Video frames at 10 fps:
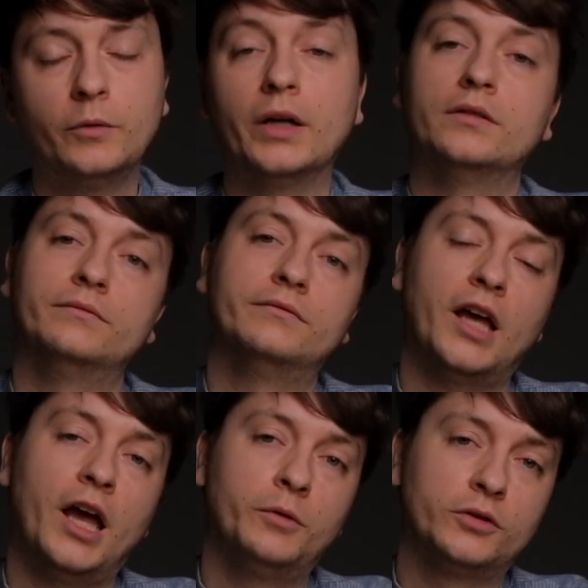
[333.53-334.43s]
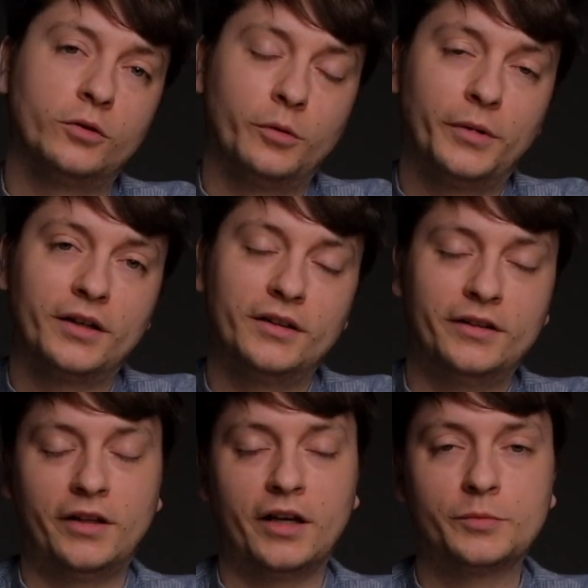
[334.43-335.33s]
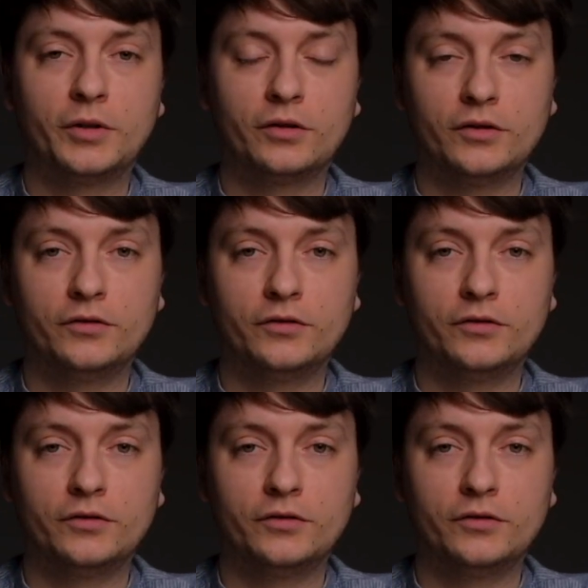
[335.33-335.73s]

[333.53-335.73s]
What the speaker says: Well, I will talk about it in the next part of this